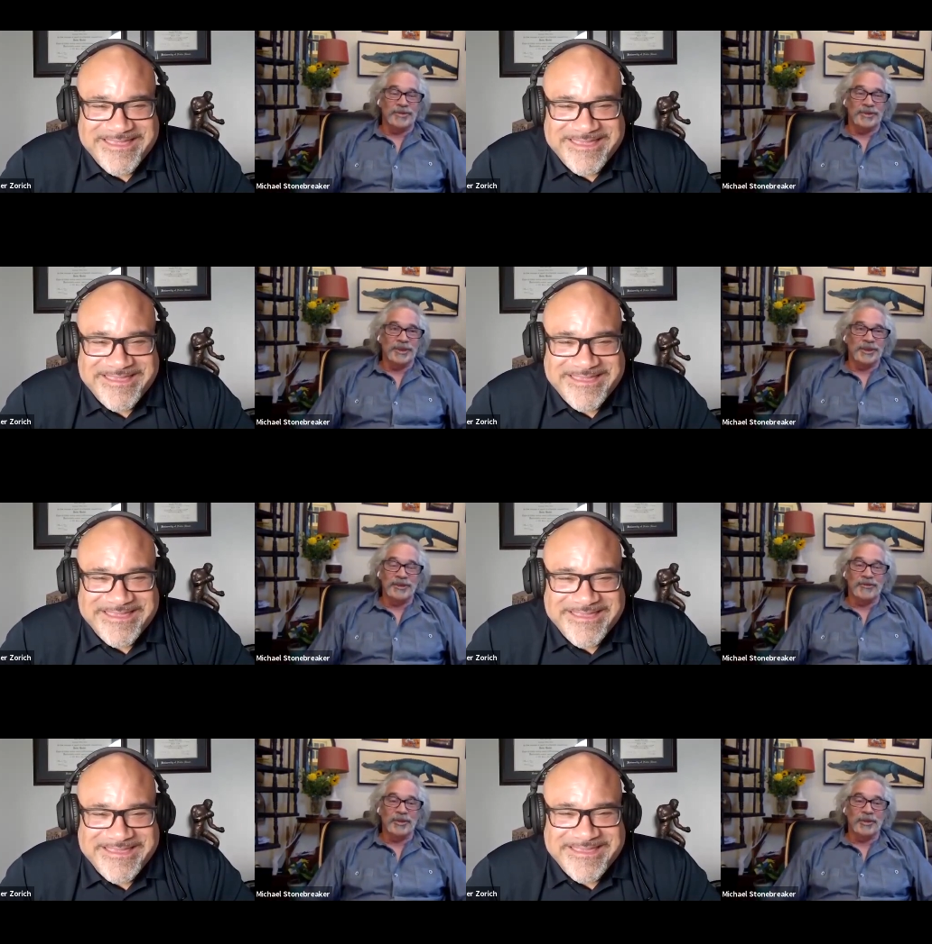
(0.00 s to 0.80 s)
Speaker 1: doing the
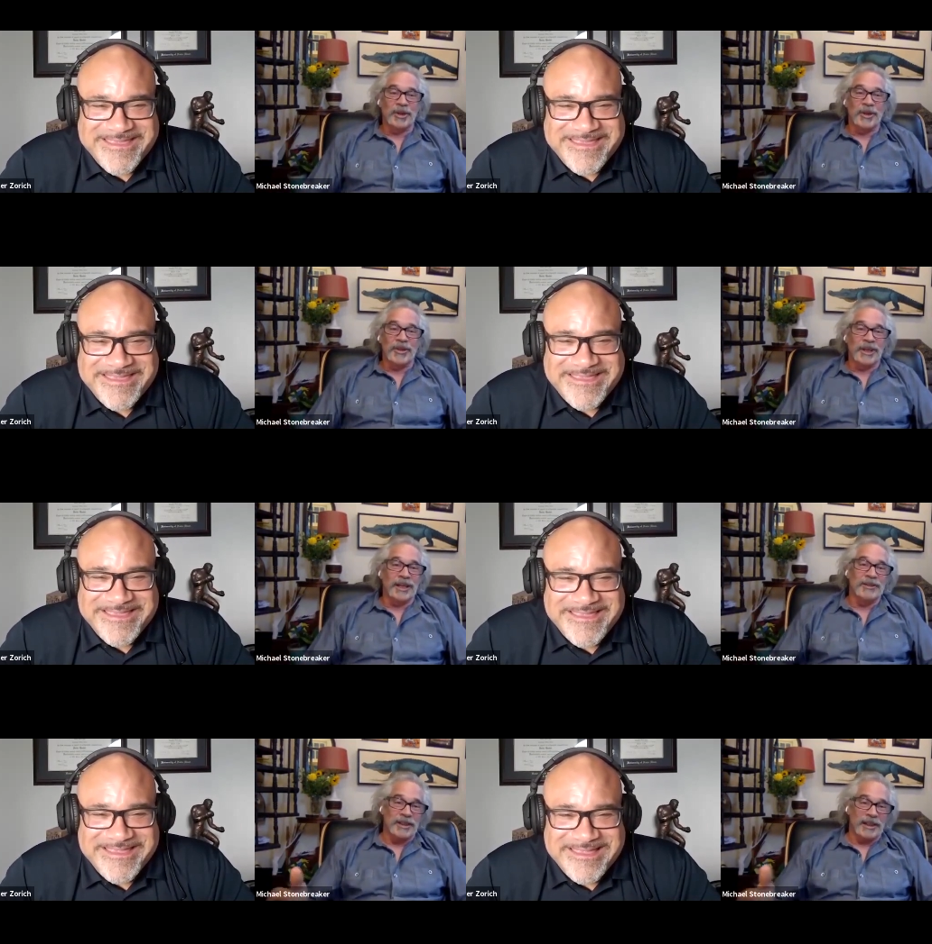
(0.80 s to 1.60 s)
football thing, I
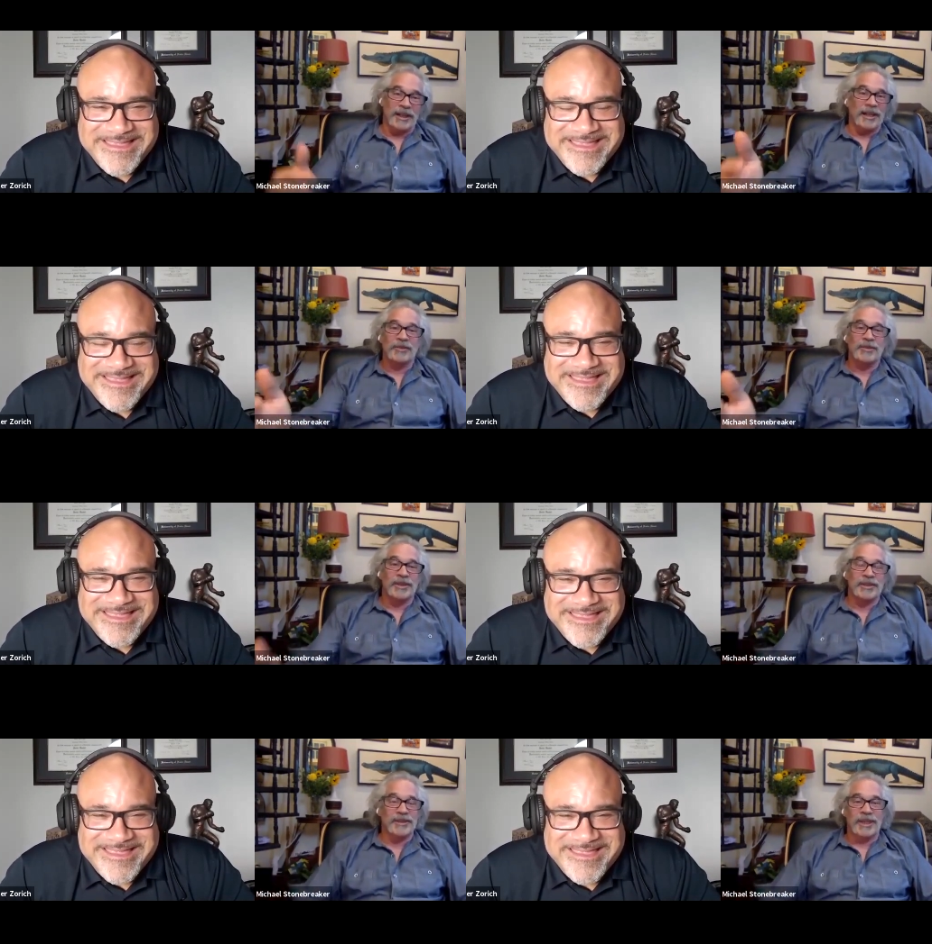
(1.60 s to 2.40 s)
was hanging out with
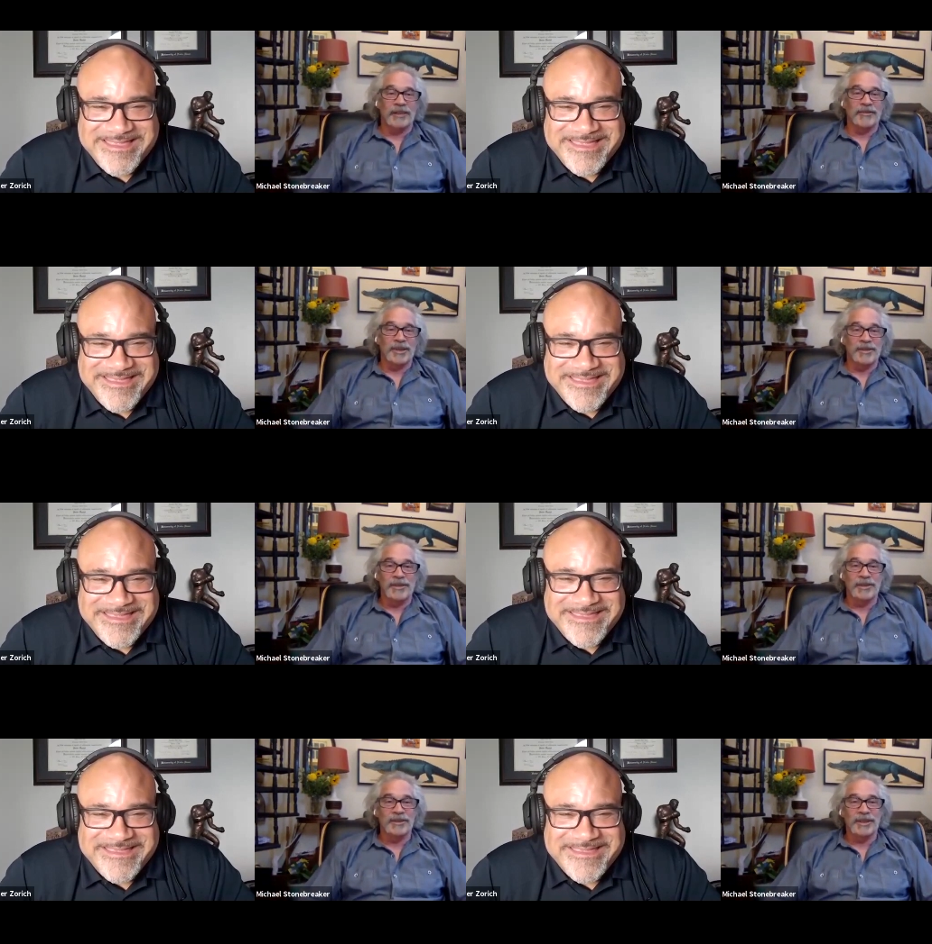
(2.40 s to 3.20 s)
this, having the
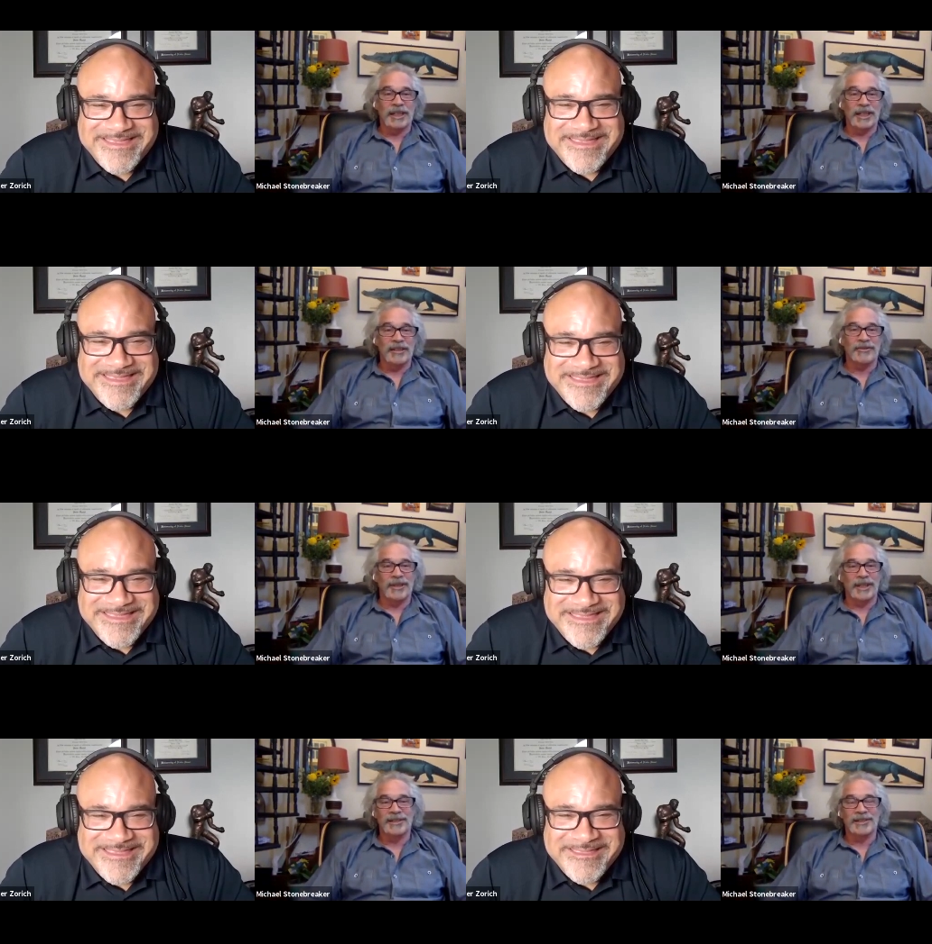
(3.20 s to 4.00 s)
student life,
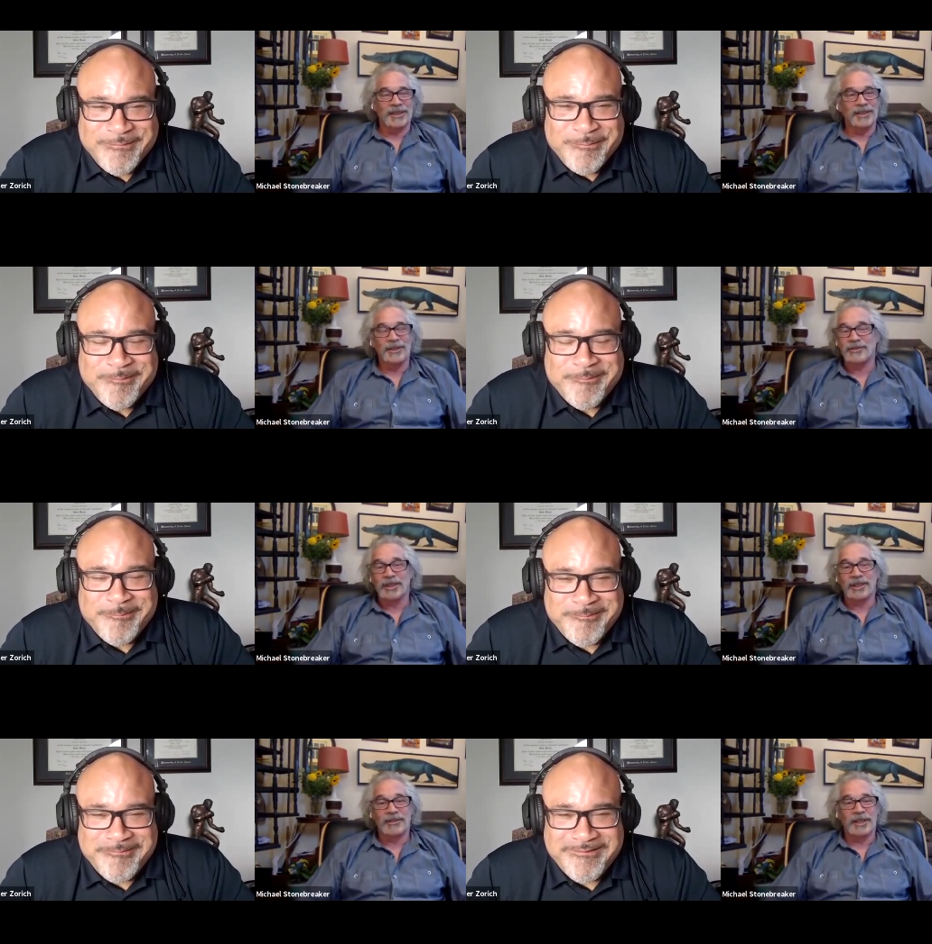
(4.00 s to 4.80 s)
and so it was
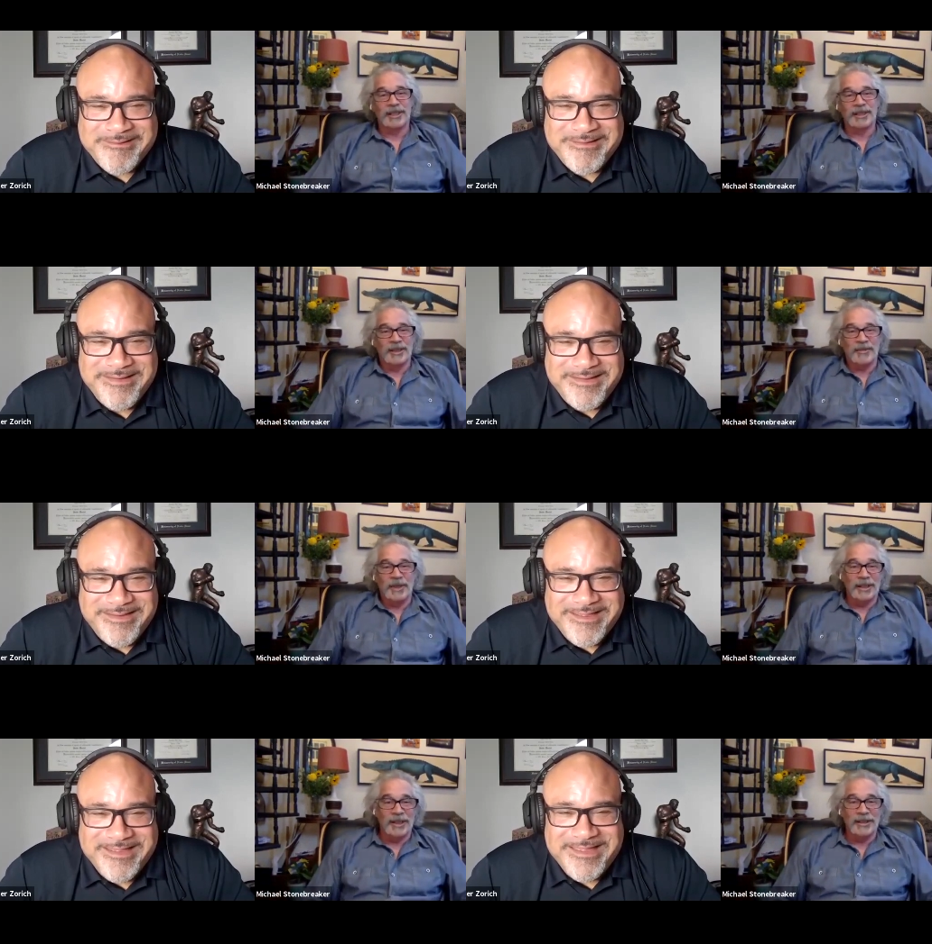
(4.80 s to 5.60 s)
really great. You know, I made a
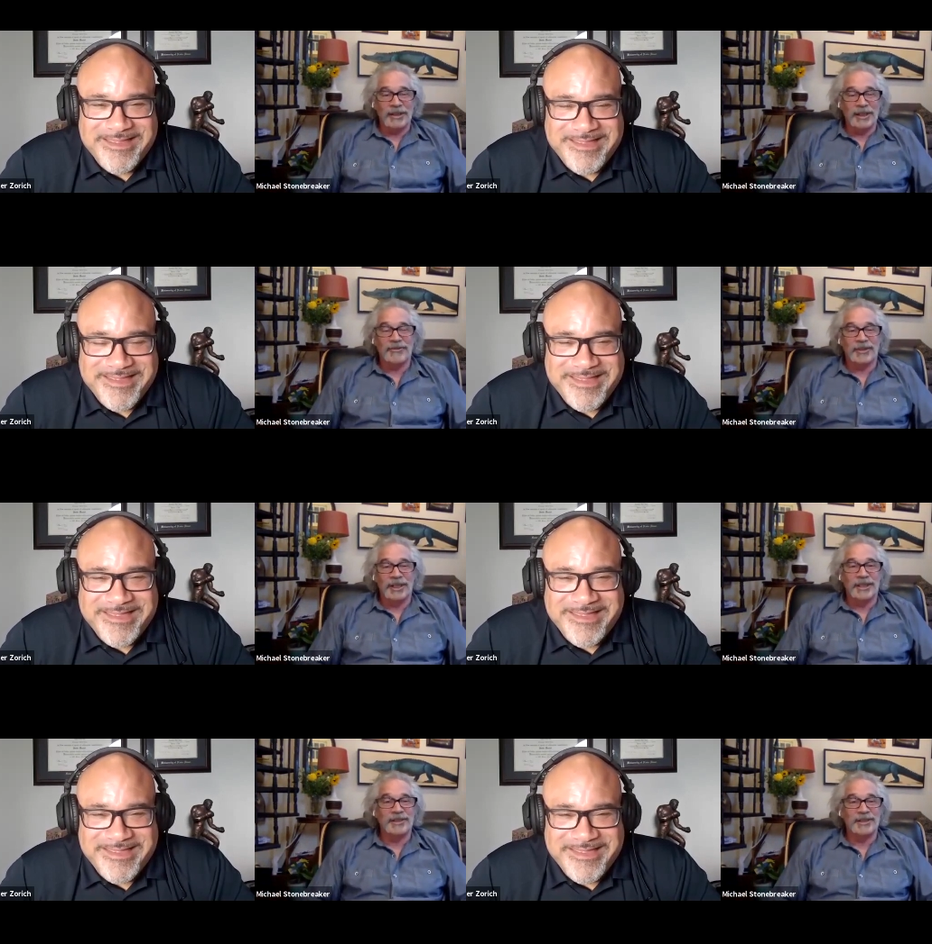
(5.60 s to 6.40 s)
lot of great
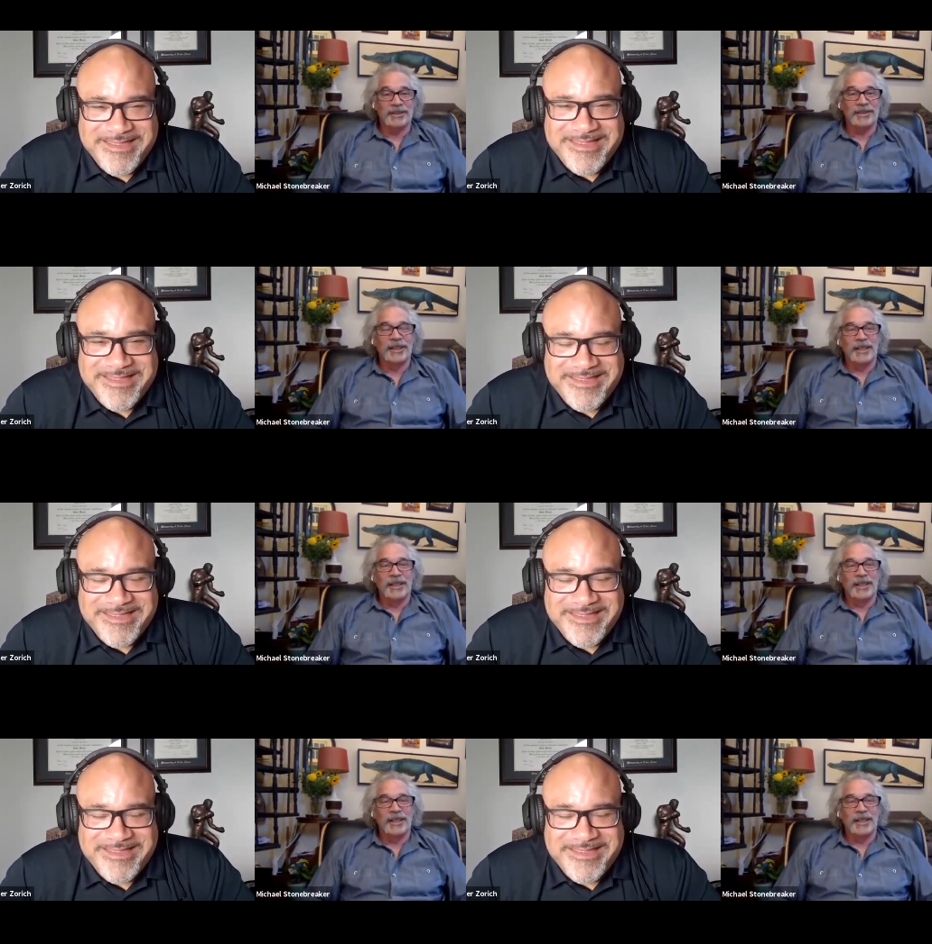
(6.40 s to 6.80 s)
friends, and